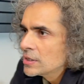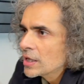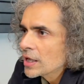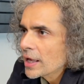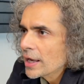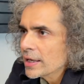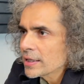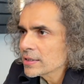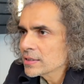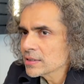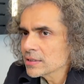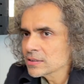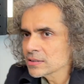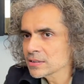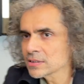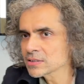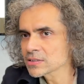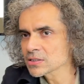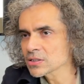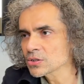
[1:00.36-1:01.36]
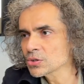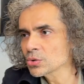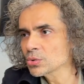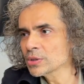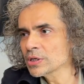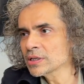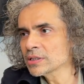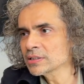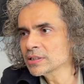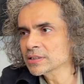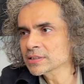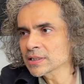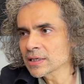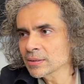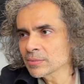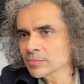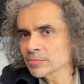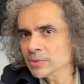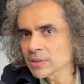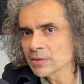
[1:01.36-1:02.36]
and then it's a unit that
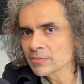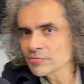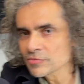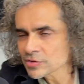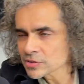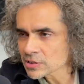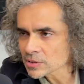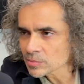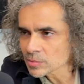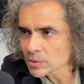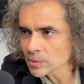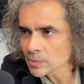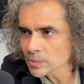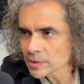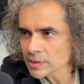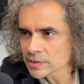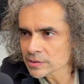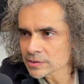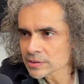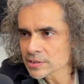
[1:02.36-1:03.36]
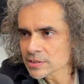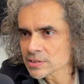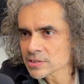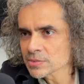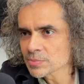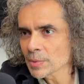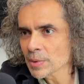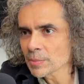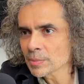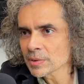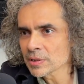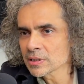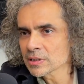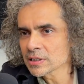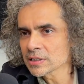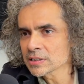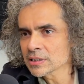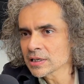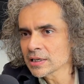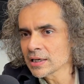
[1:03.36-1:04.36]
I'm comfortable with. It's people
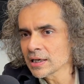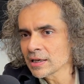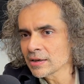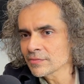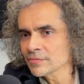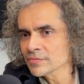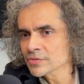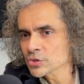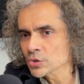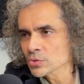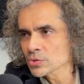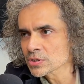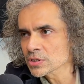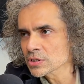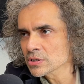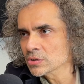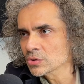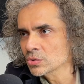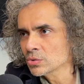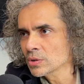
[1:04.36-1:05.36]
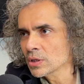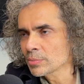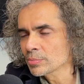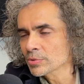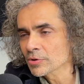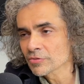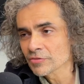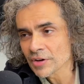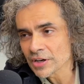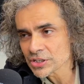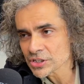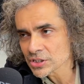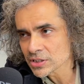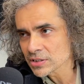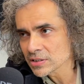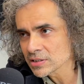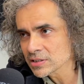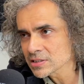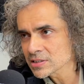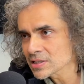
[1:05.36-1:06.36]
that I have chosen who are
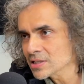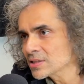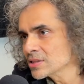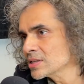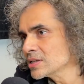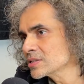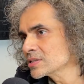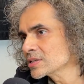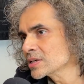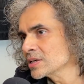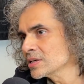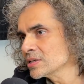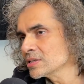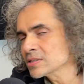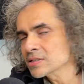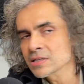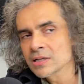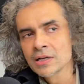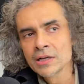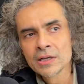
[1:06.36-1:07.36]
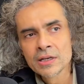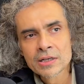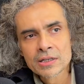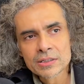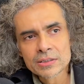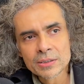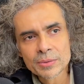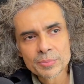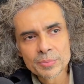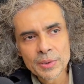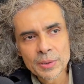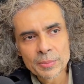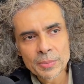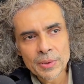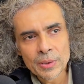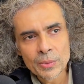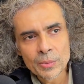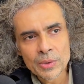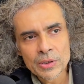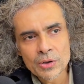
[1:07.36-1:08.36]
professionals. In this case, the
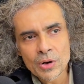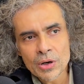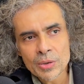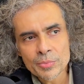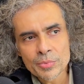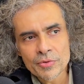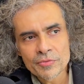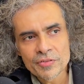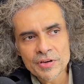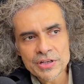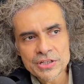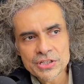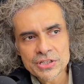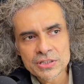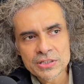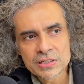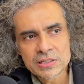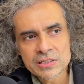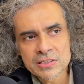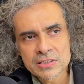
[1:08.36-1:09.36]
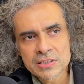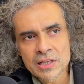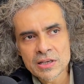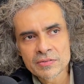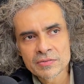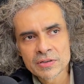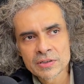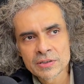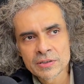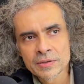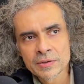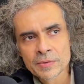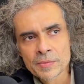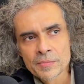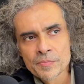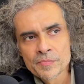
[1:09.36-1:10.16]
people were not professionals. They were